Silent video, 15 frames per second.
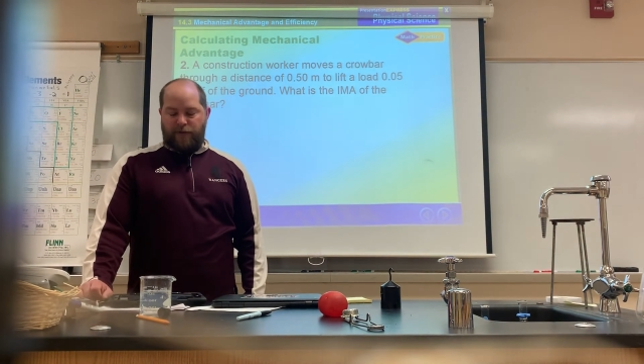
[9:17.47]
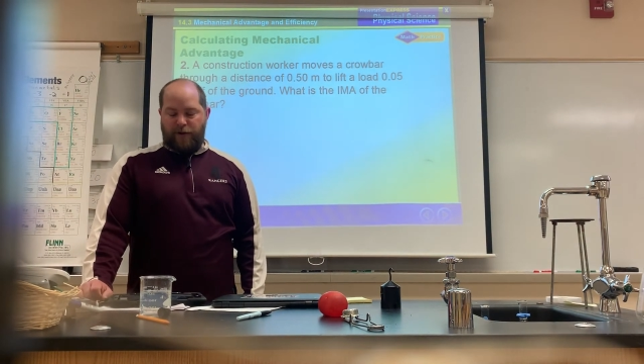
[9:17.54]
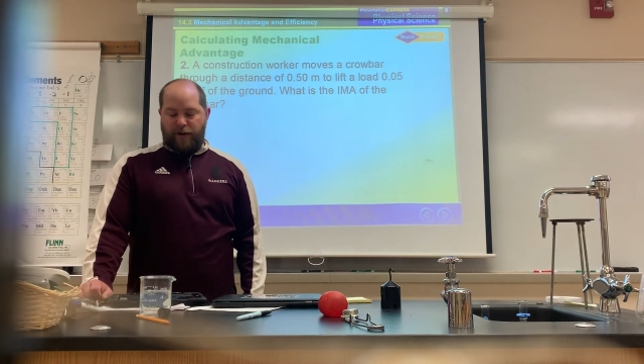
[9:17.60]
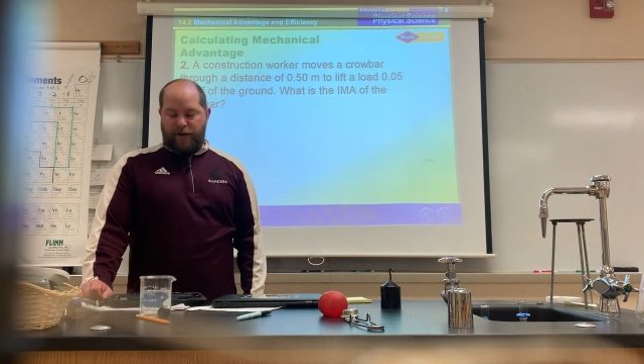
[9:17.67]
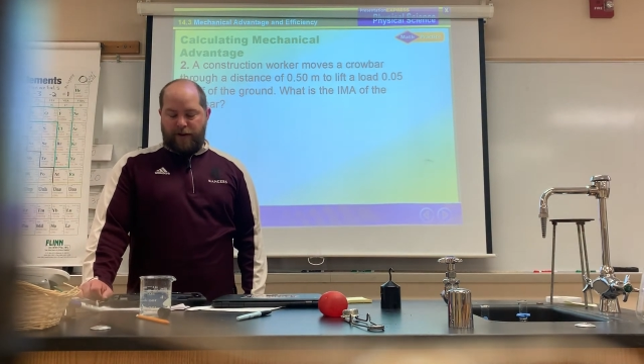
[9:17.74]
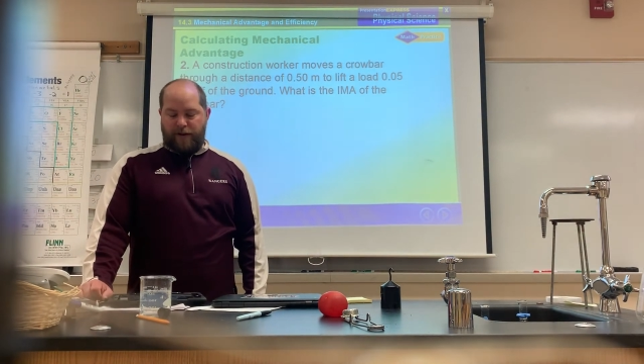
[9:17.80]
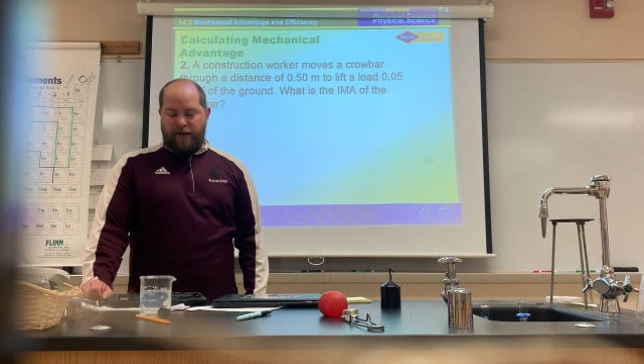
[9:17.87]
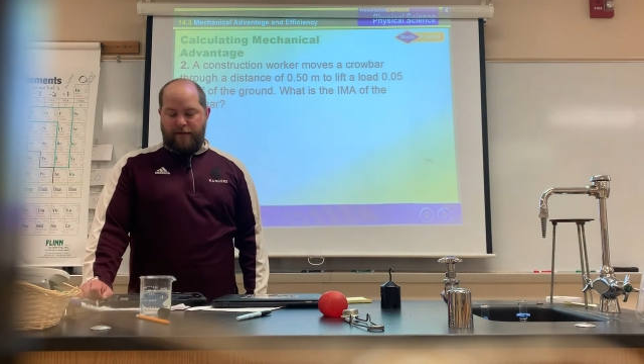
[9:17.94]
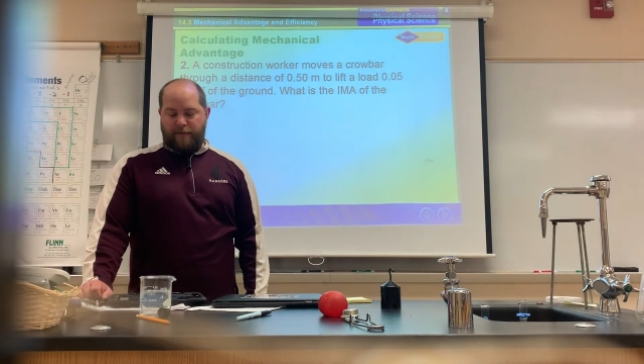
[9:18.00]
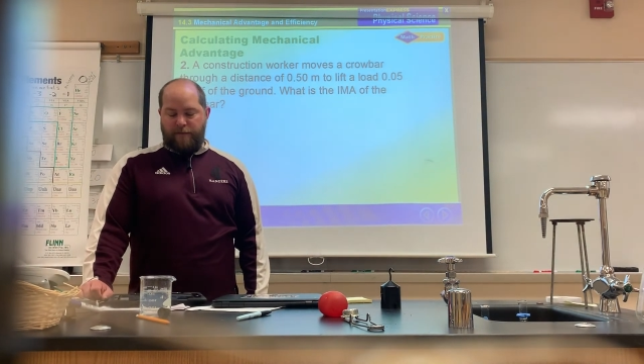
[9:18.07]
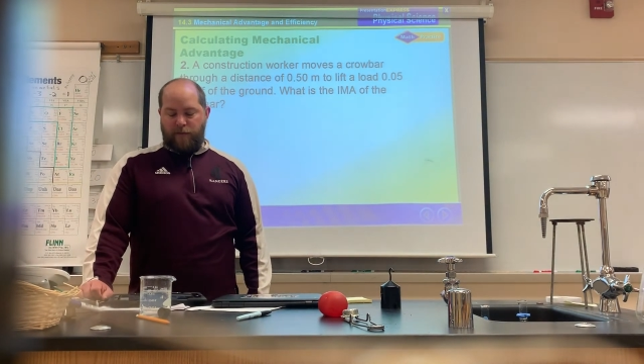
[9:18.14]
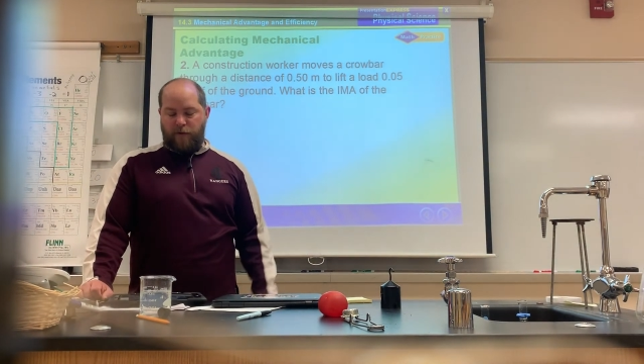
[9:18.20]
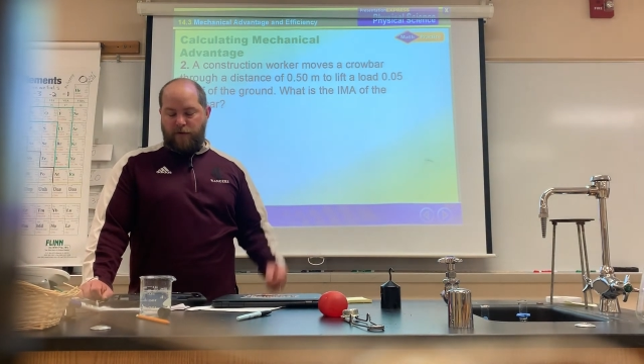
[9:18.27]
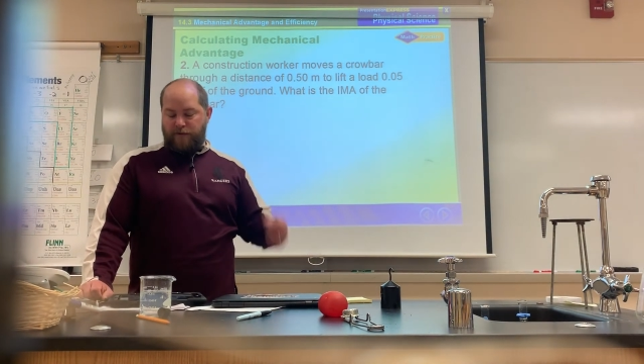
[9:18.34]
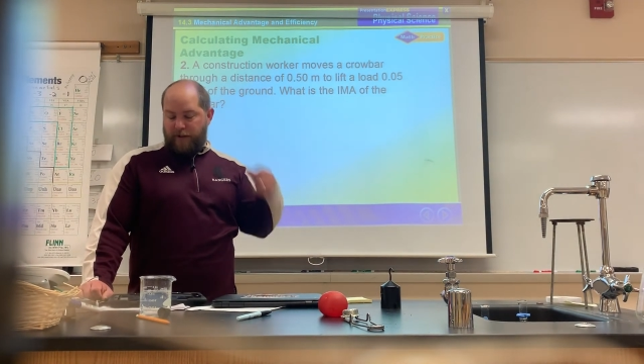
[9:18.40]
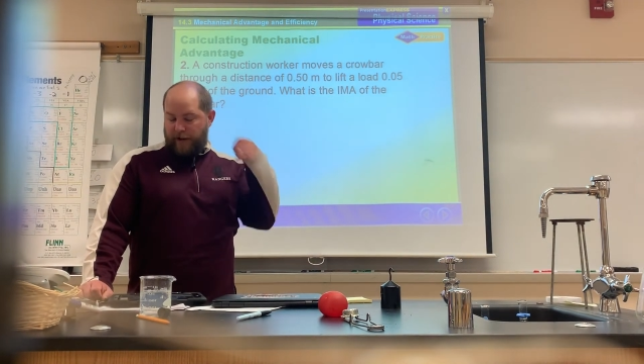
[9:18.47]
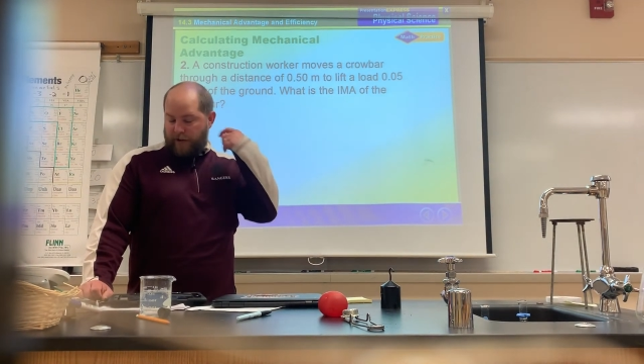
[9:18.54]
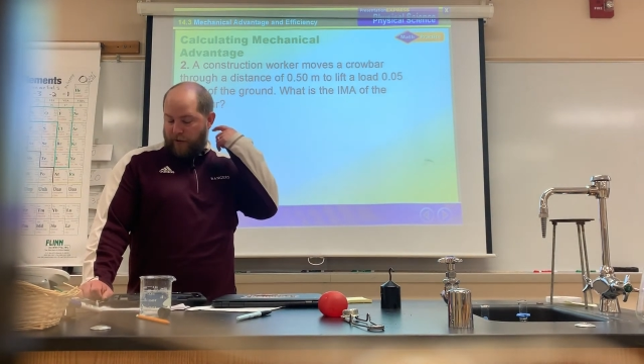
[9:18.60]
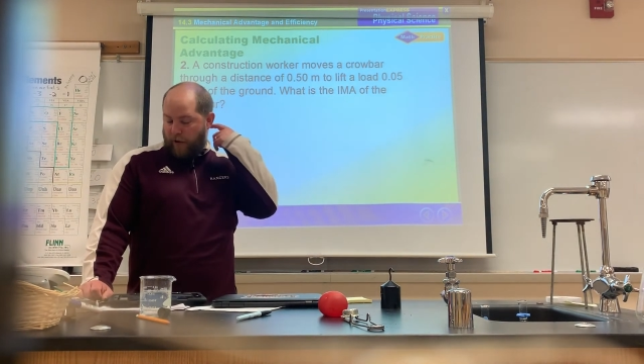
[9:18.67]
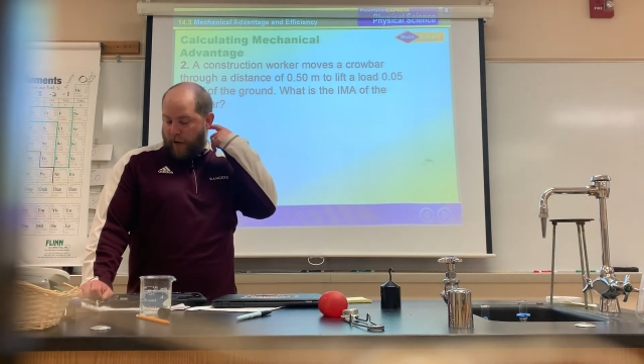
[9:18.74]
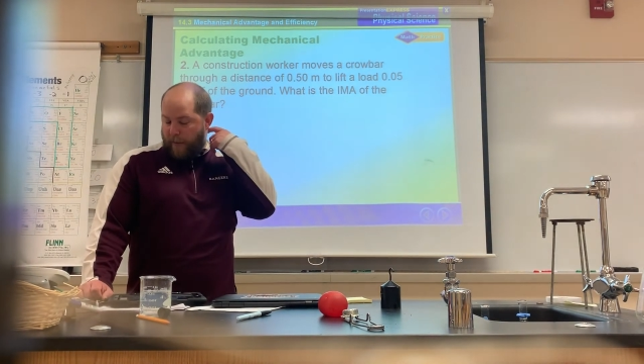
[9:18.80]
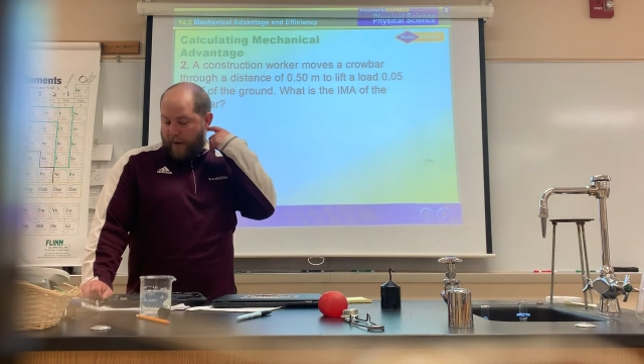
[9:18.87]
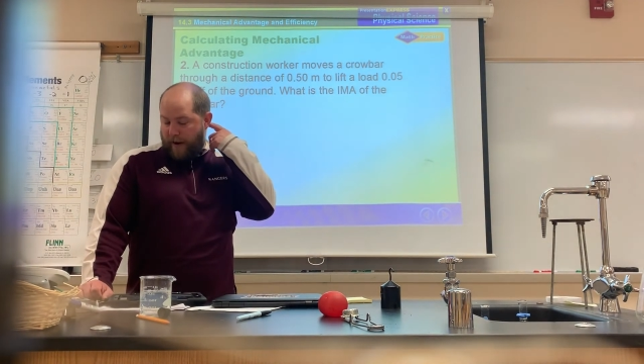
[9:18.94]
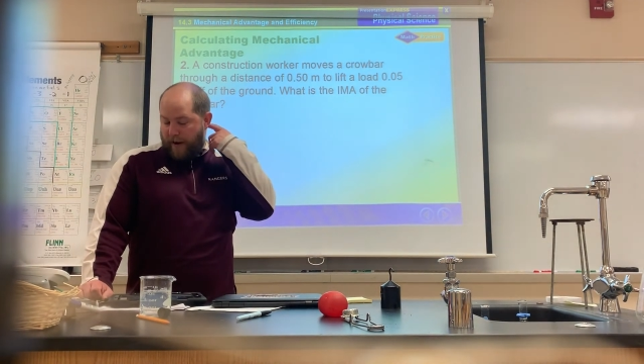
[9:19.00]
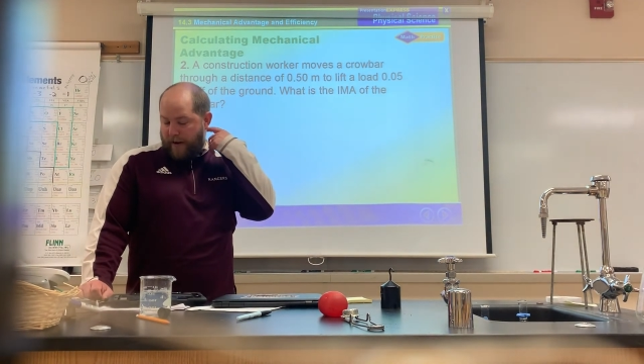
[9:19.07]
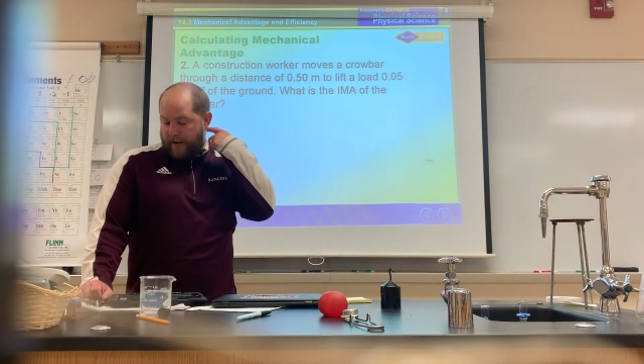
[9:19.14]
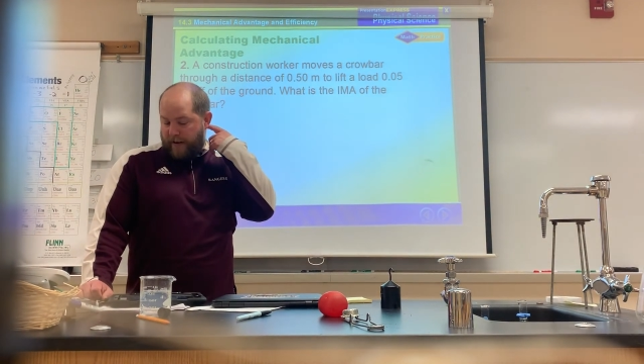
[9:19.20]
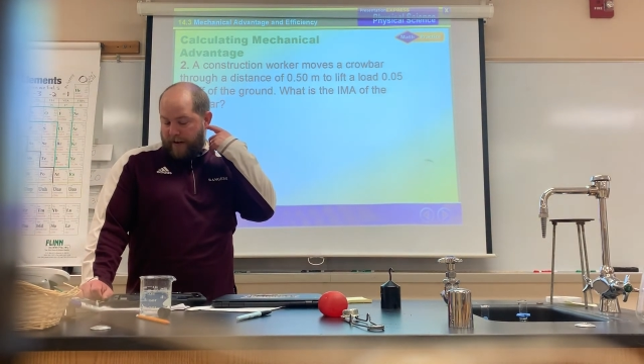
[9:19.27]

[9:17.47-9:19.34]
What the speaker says: worker moves a crowbar